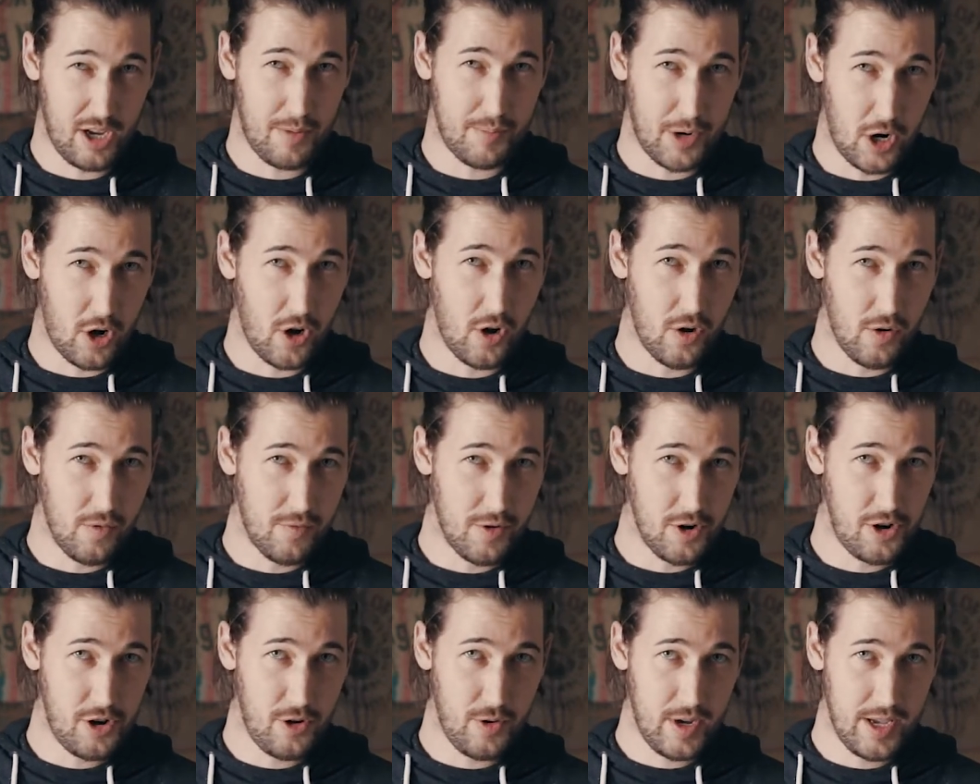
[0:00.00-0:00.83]
I'm gonna
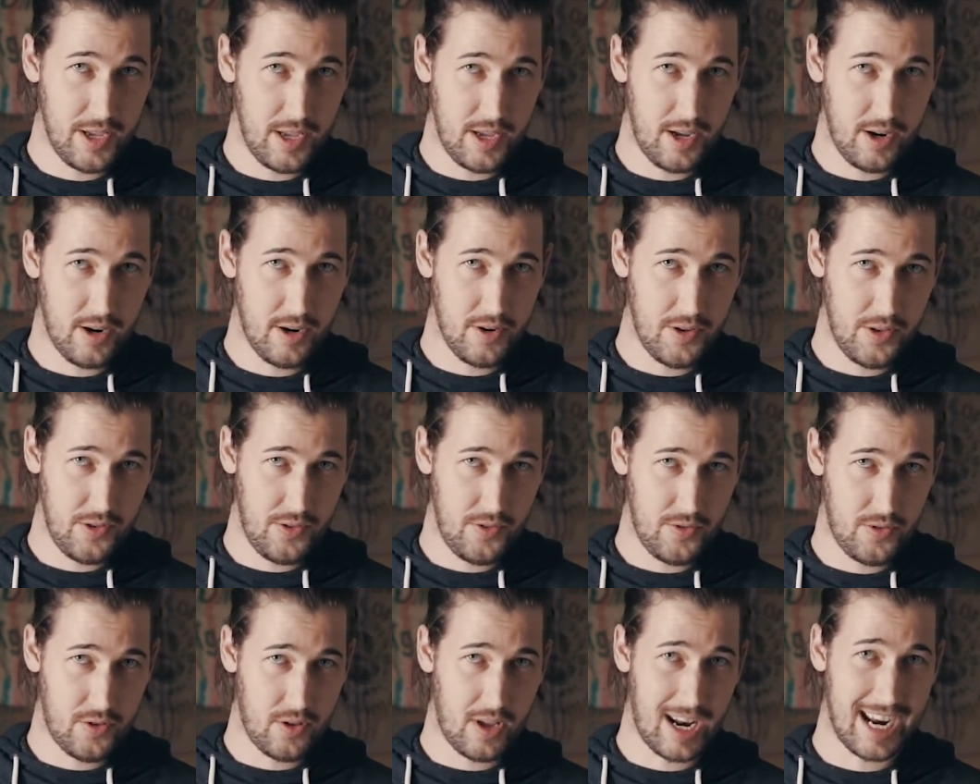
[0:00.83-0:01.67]
overdo it here
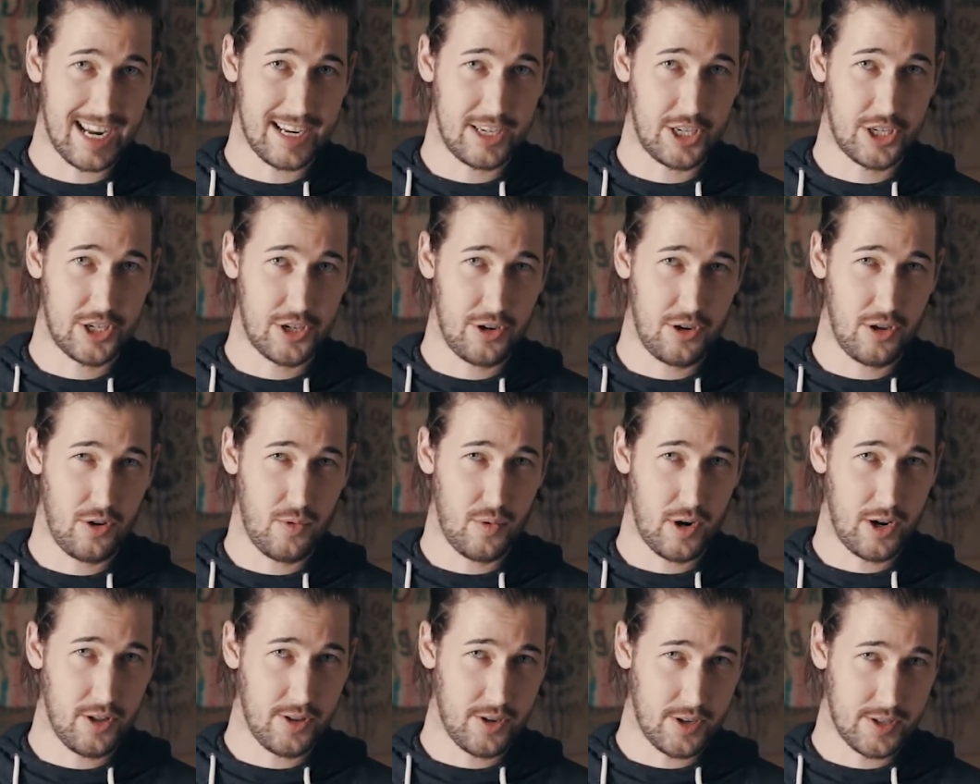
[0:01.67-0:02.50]
so that I can show you
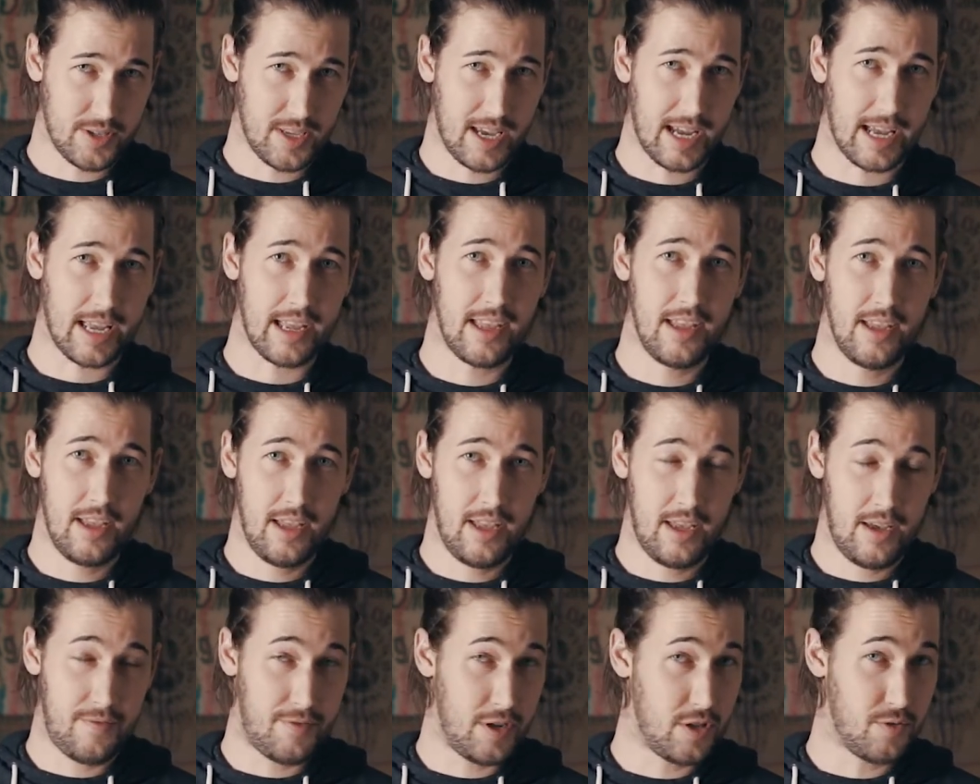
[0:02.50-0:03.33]
what it looks like
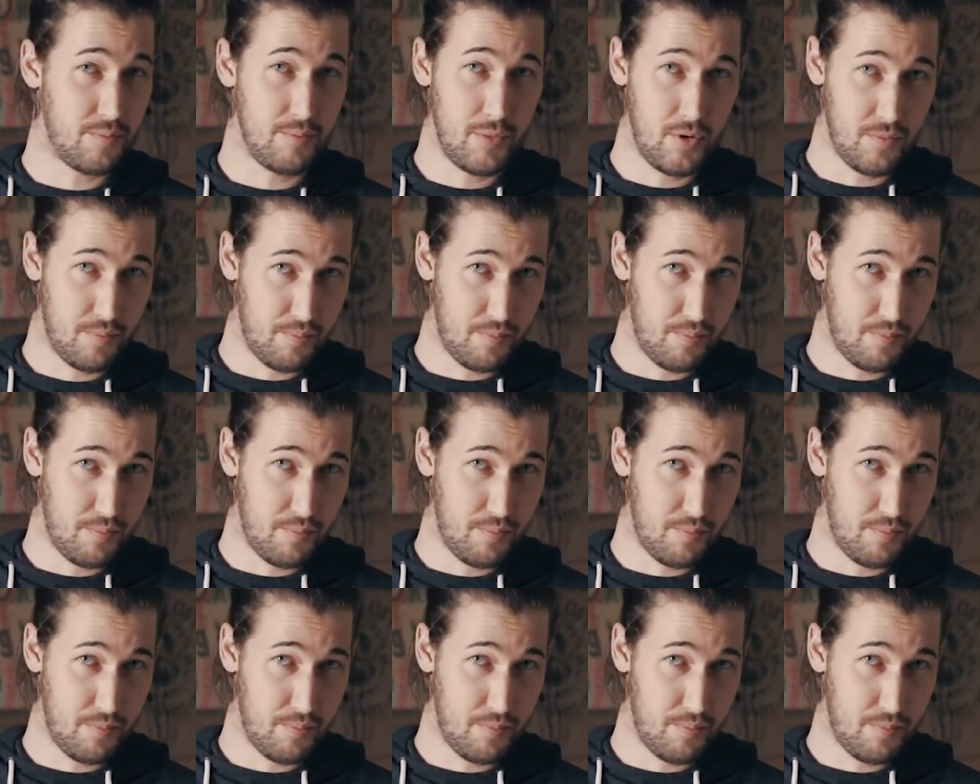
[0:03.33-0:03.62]
if it's